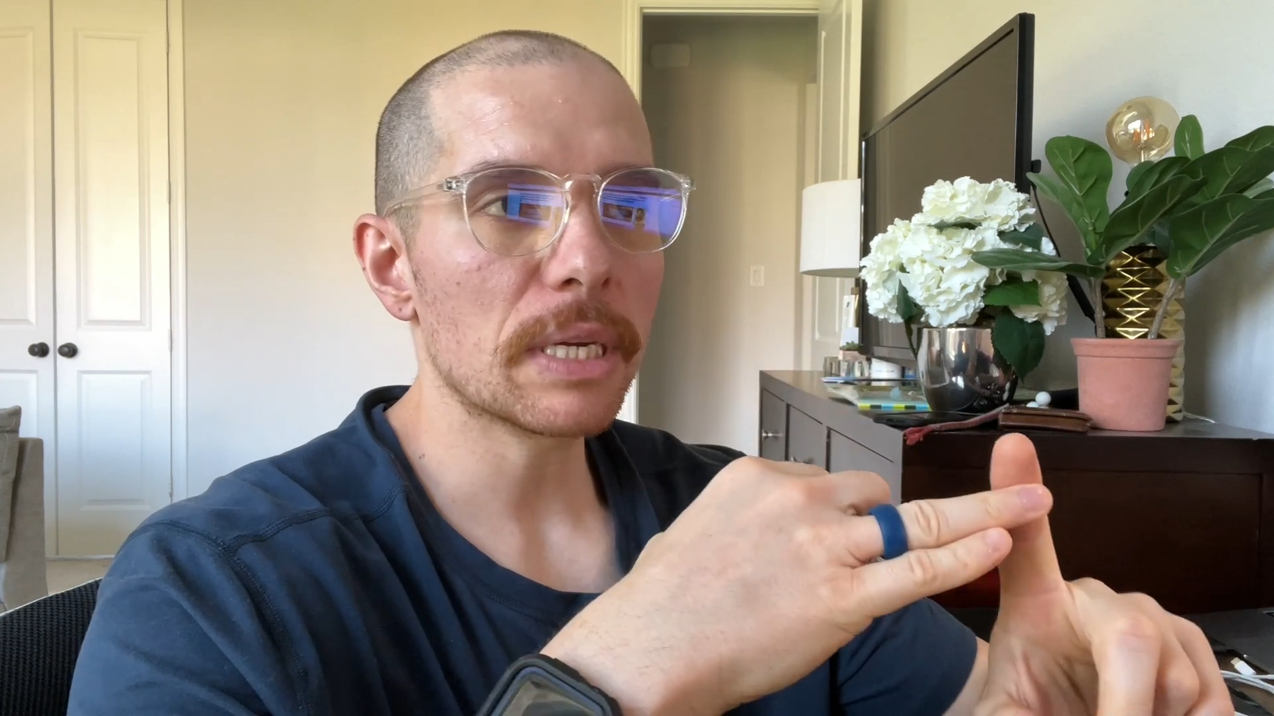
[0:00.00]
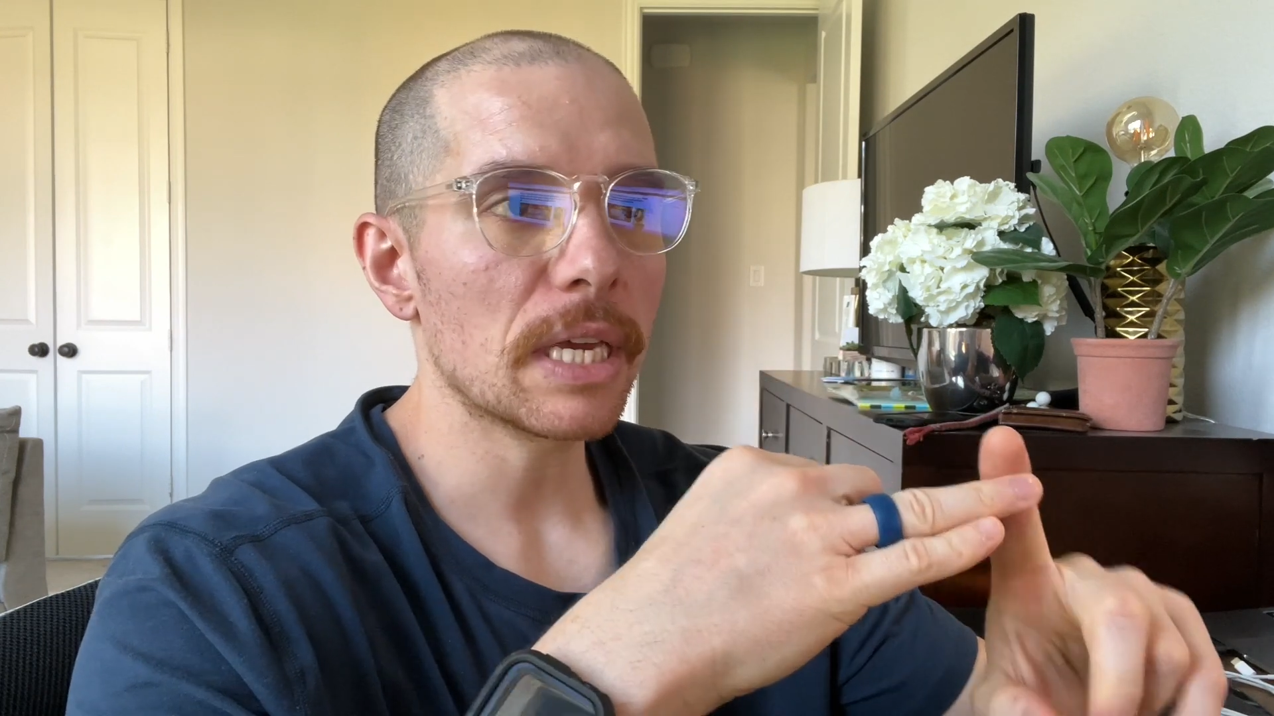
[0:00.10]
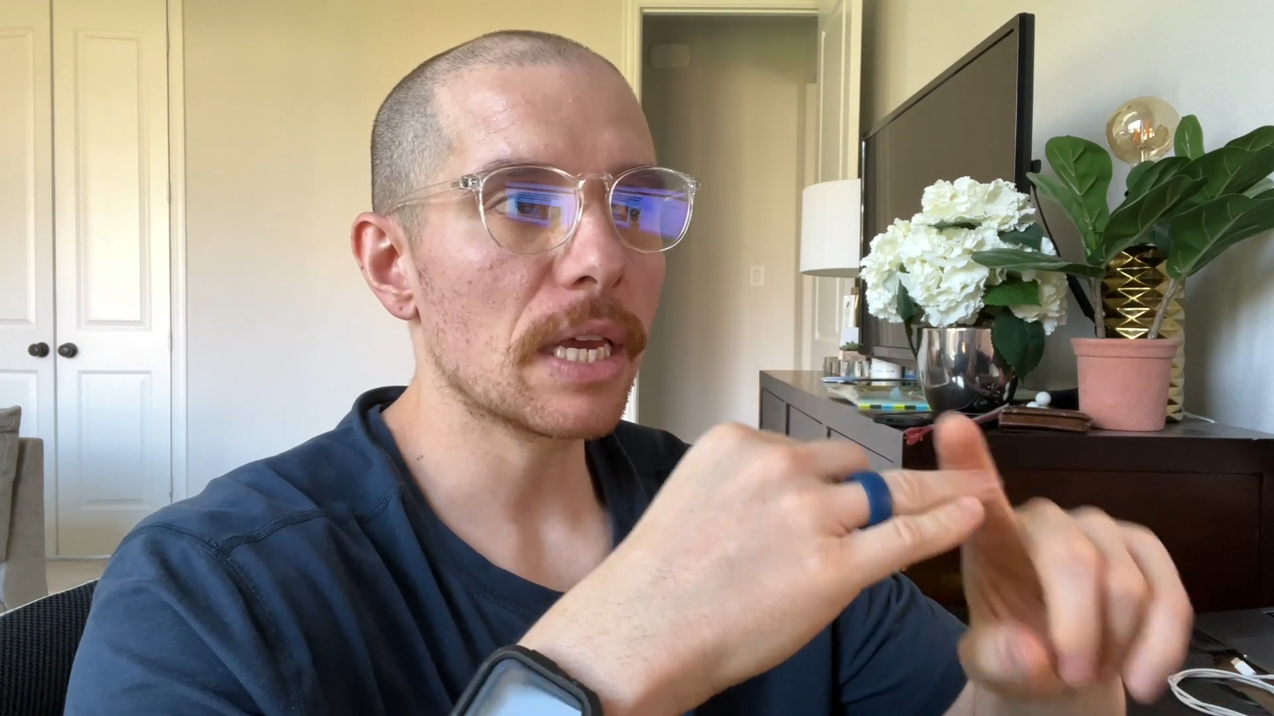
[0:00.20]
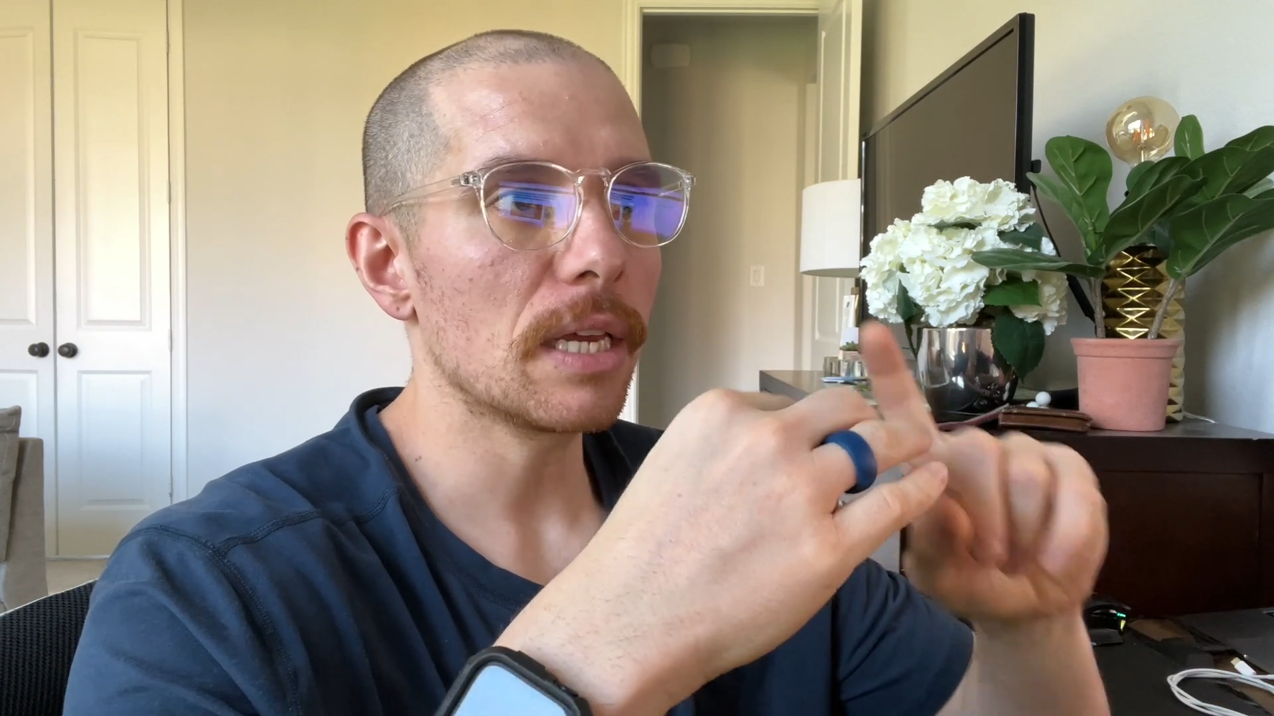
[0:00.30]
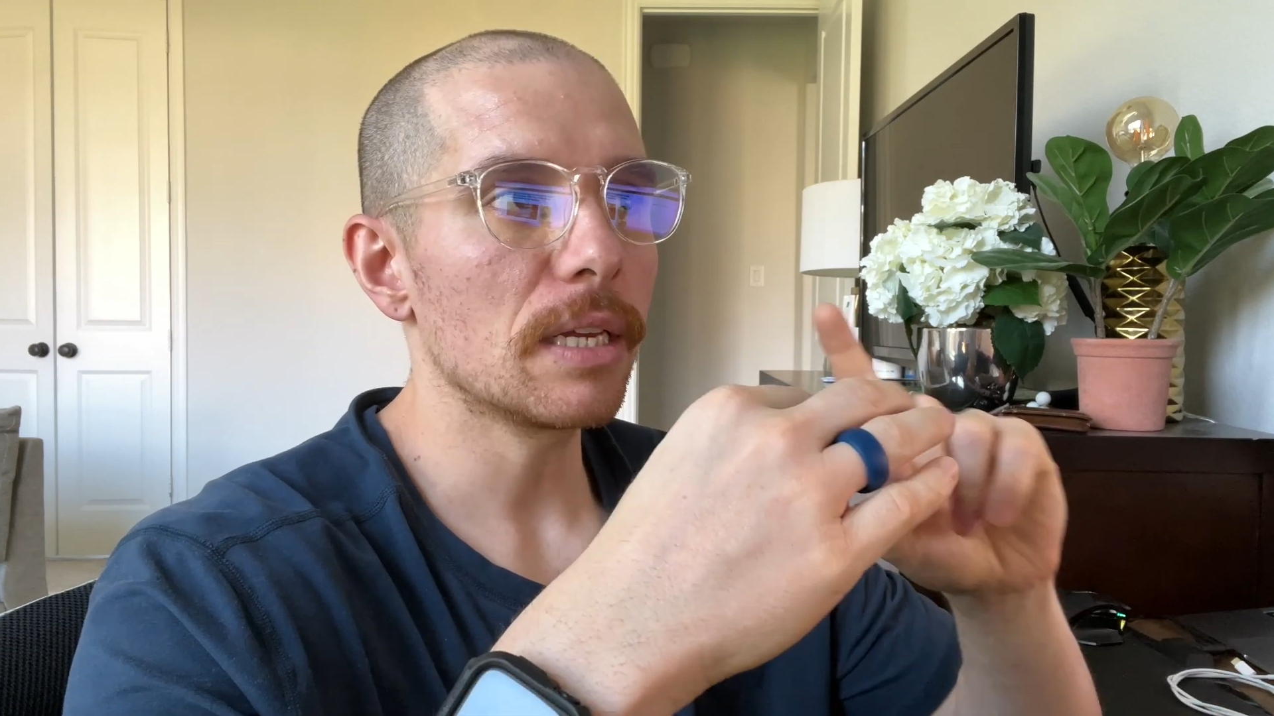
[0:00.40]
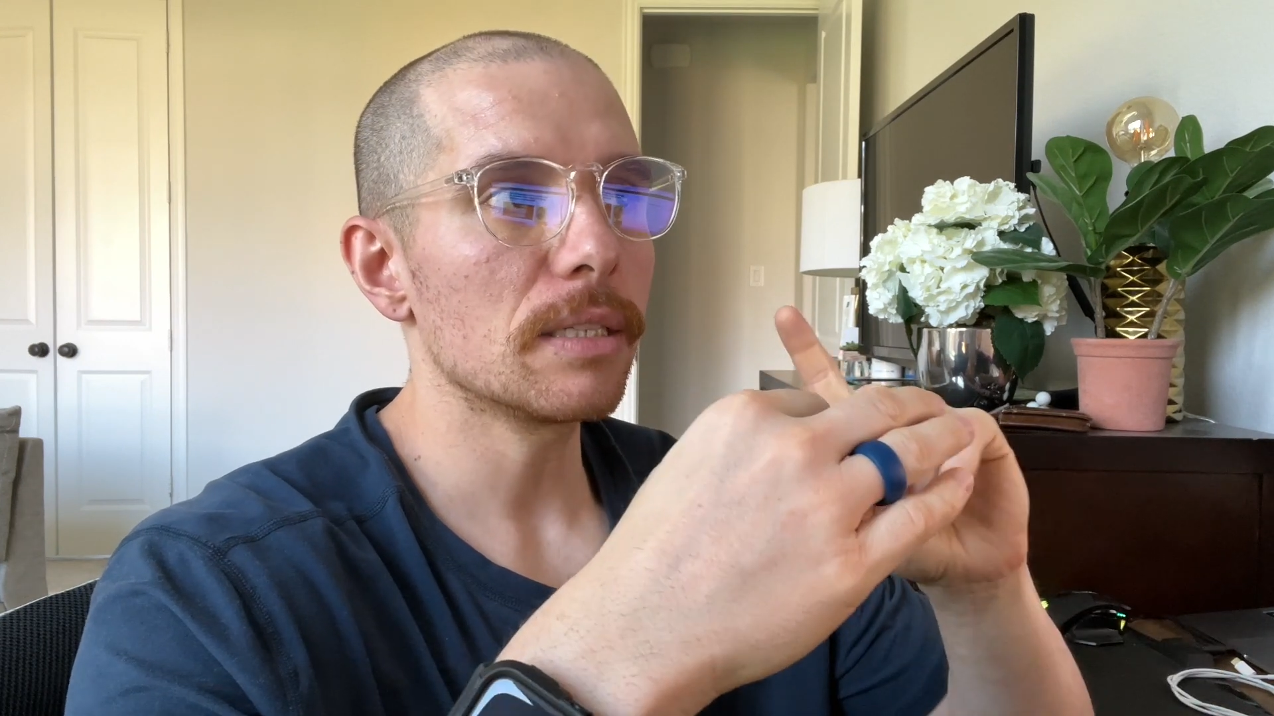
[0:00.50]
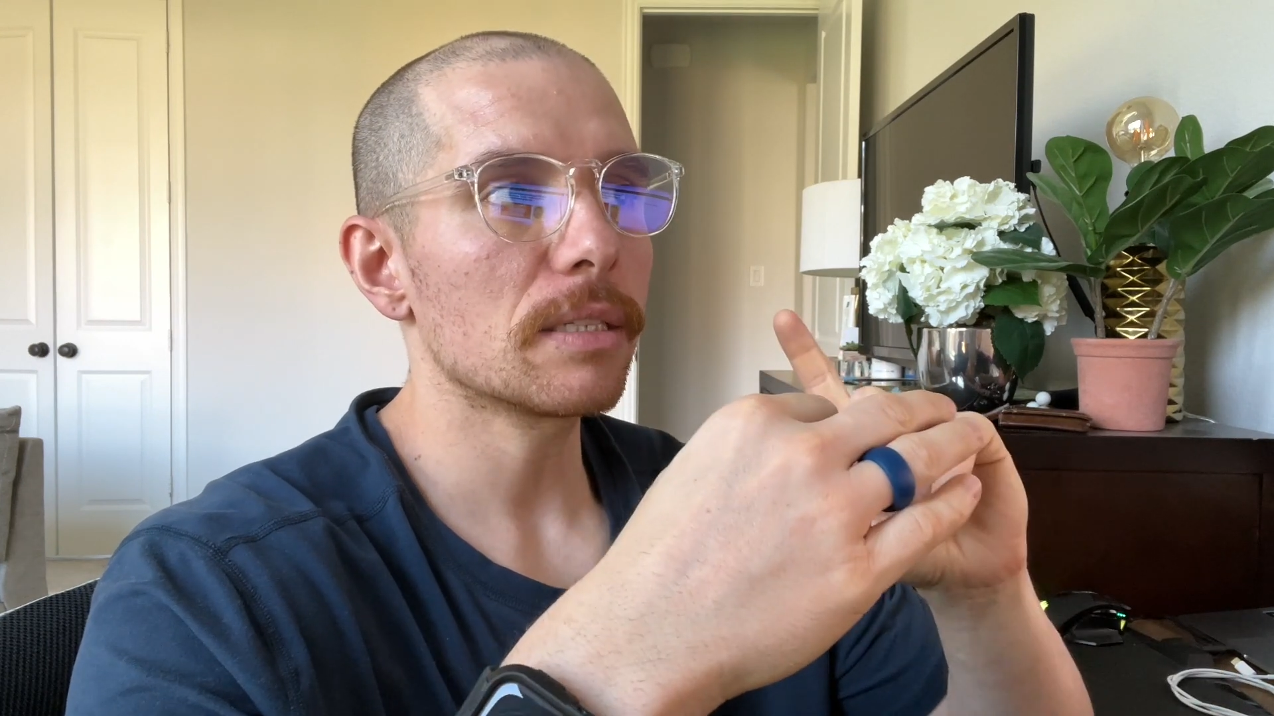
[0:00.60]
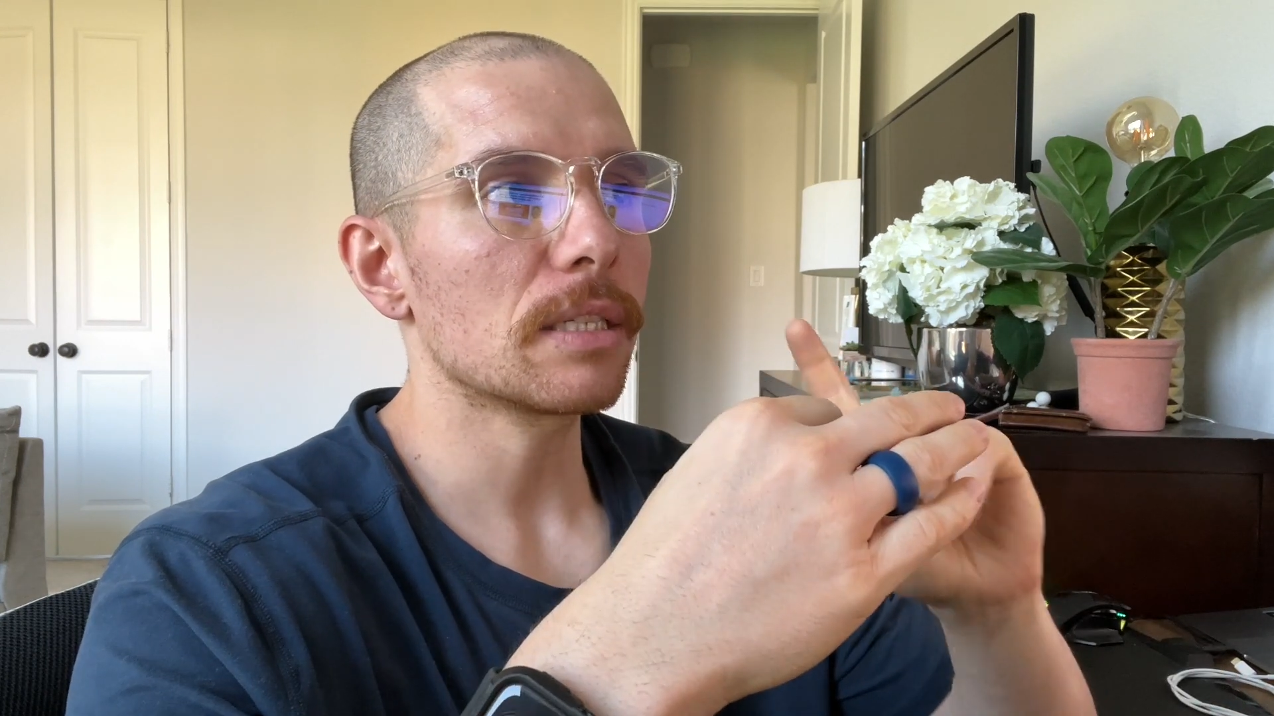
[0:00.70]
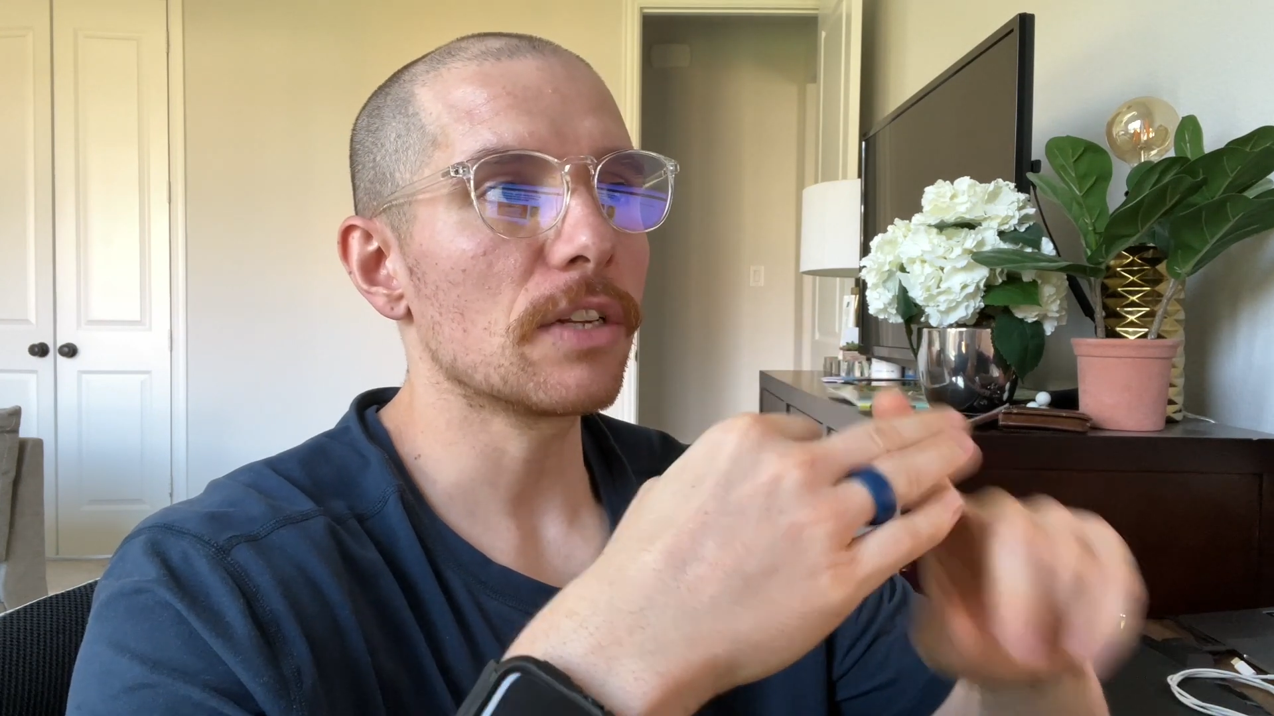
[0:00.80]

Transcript: Begins,